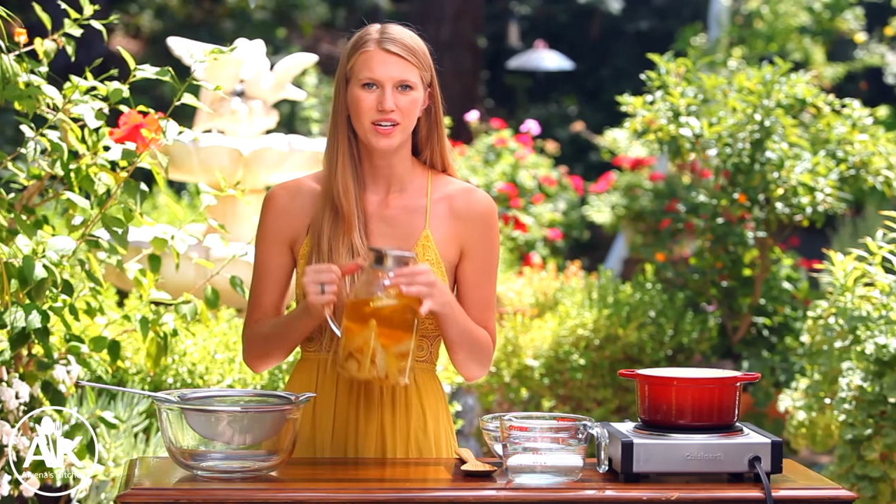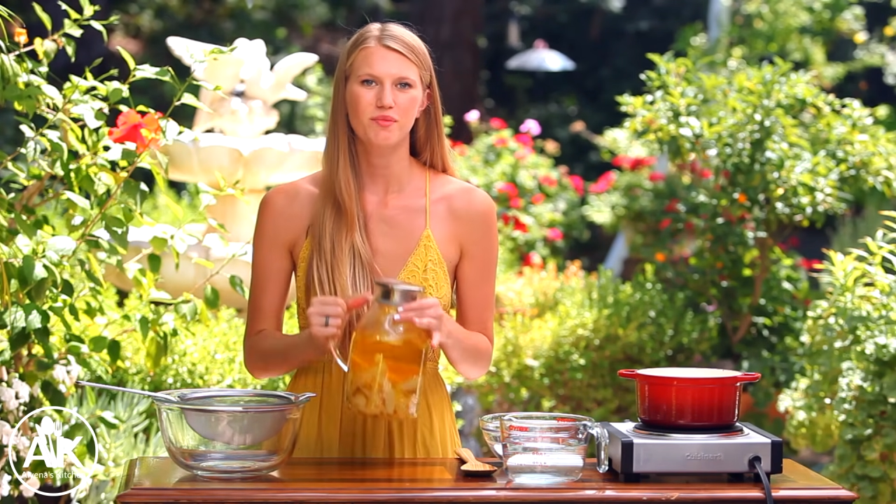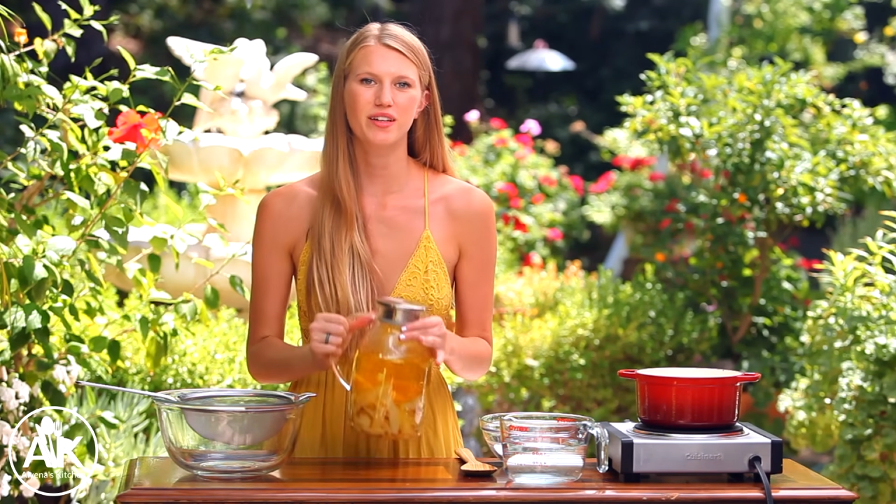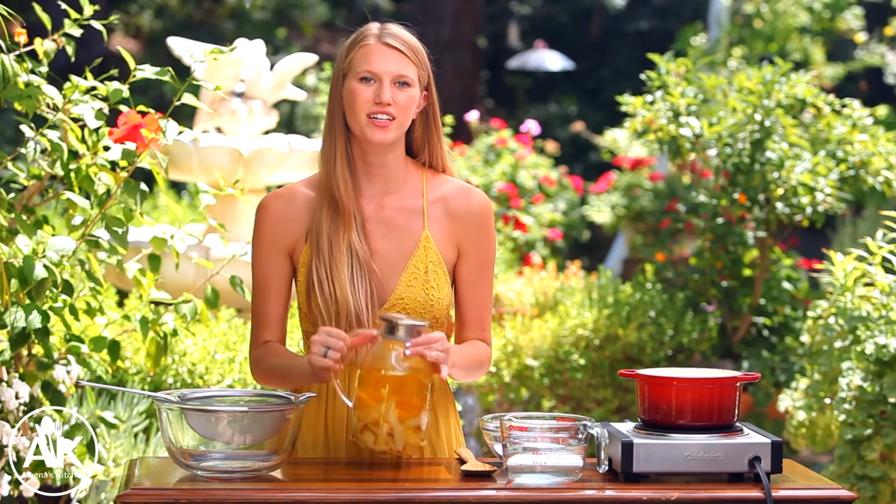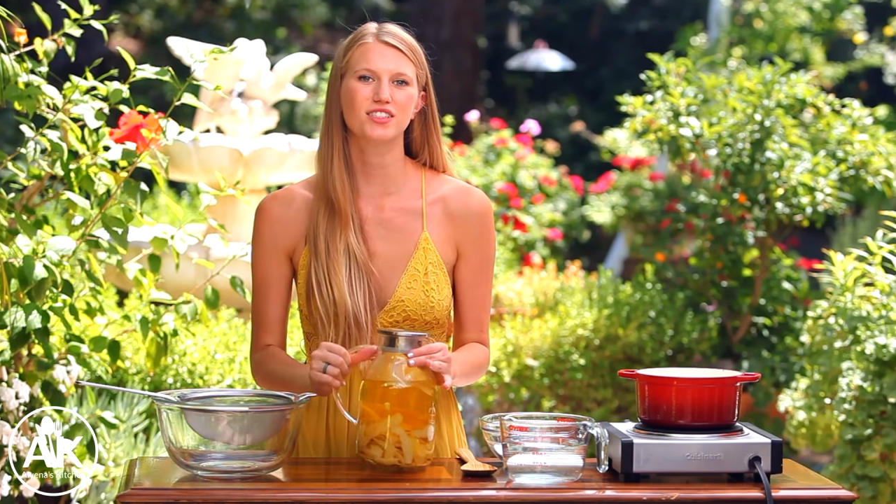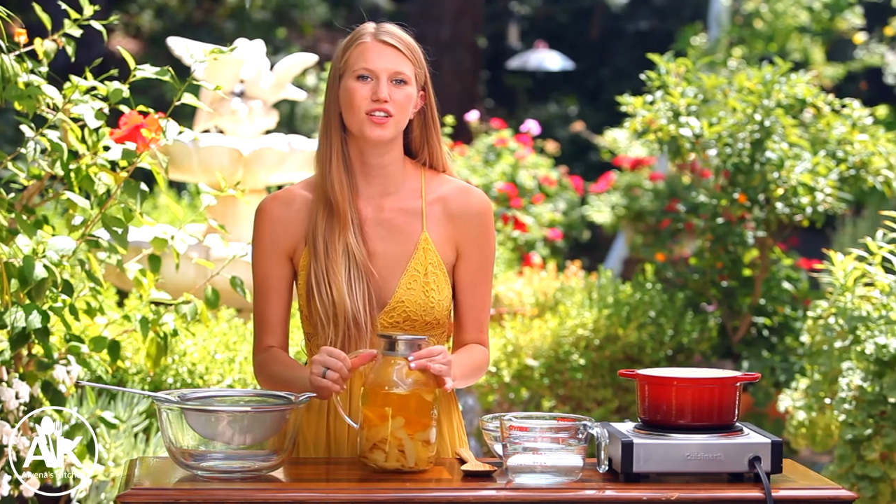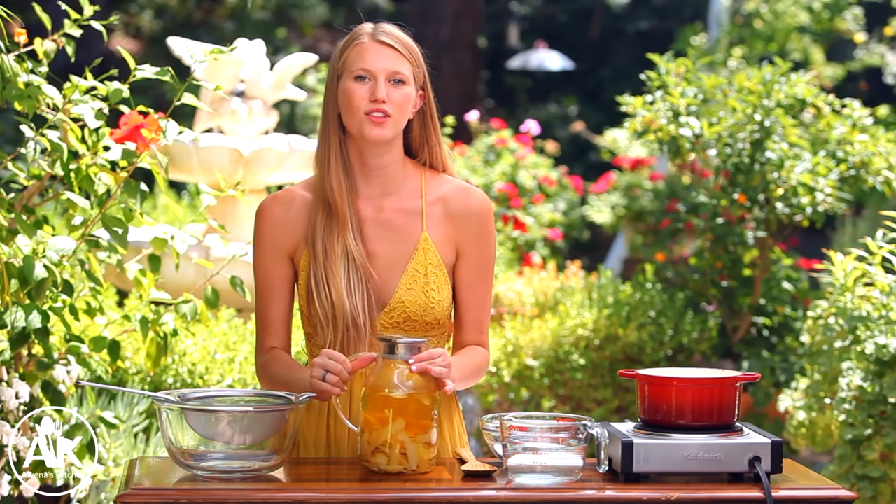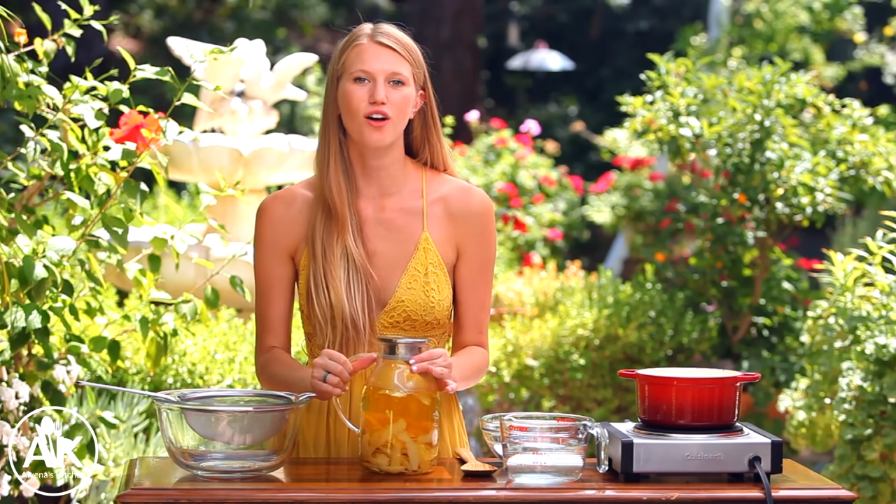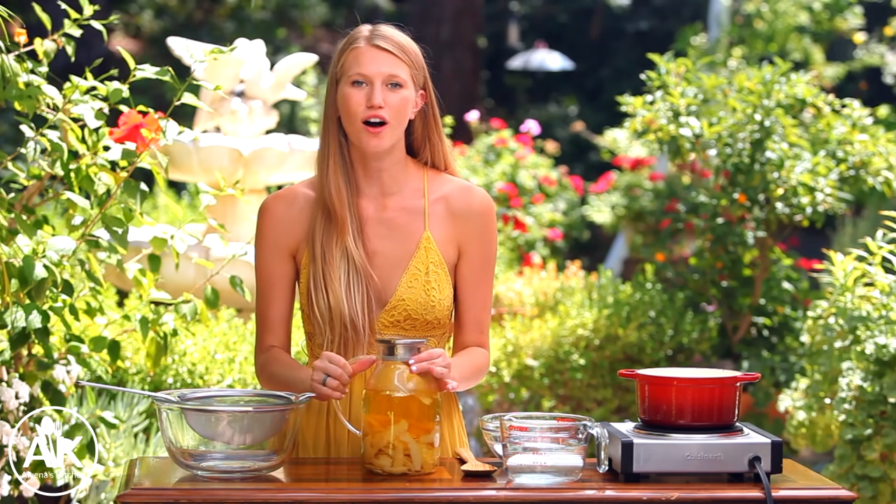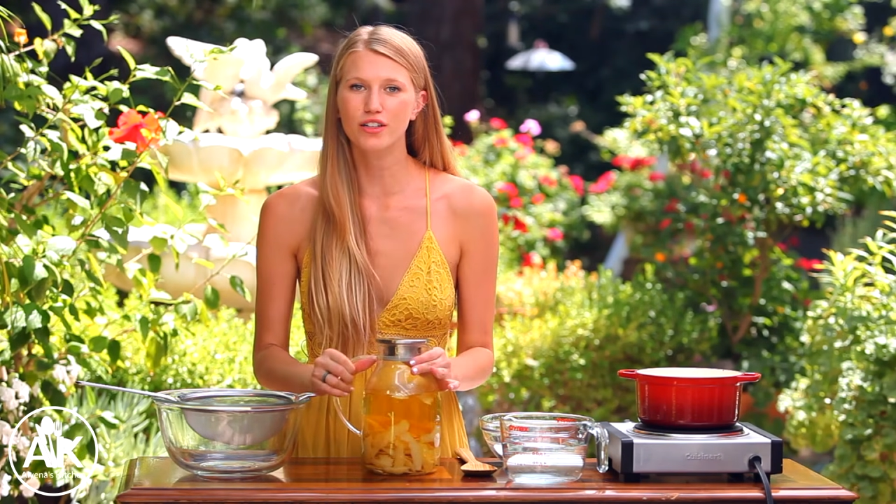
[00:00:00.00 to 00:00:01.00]
Because the
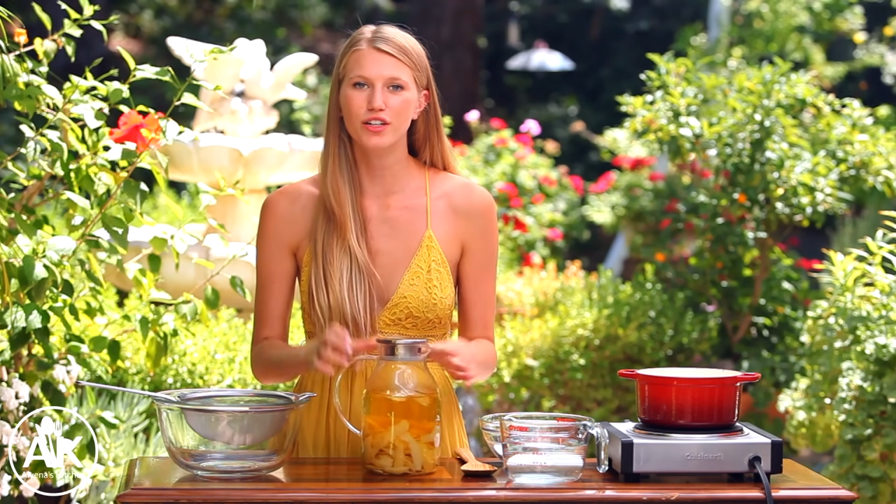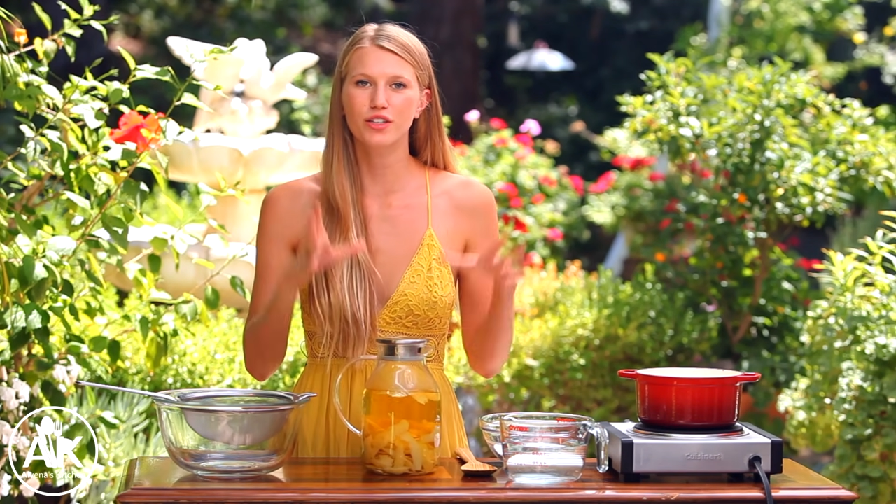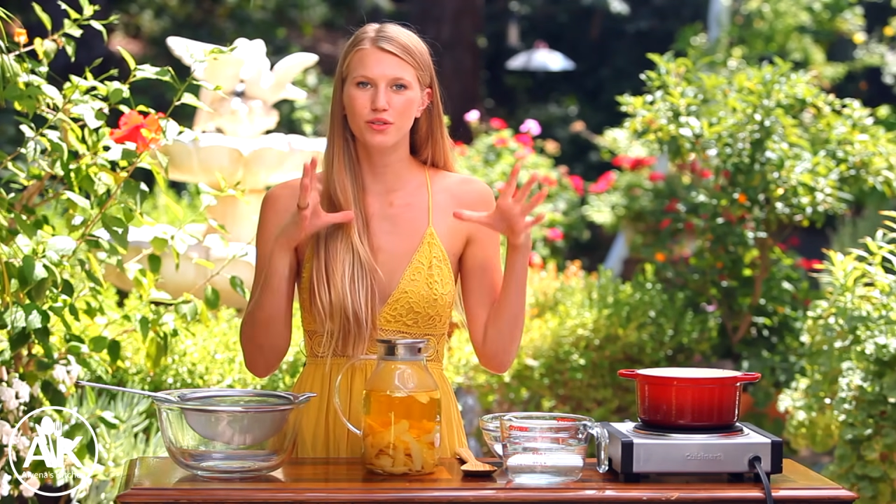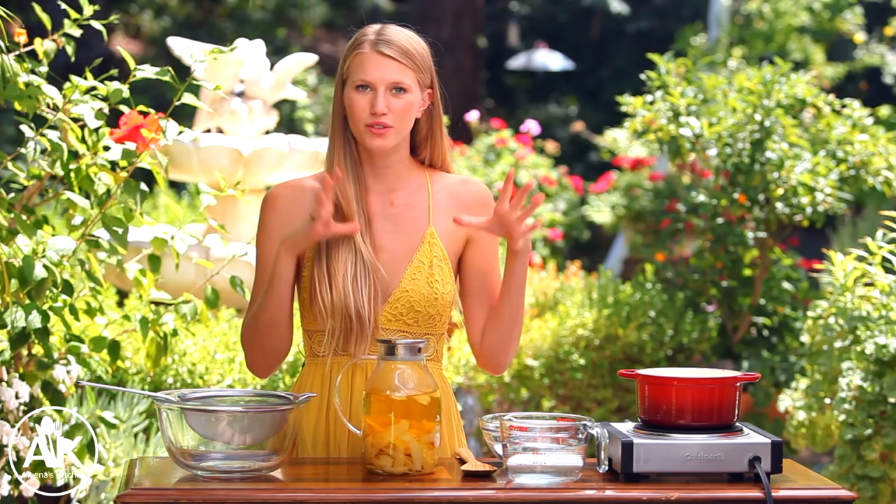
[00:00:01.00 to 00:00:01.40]
longer you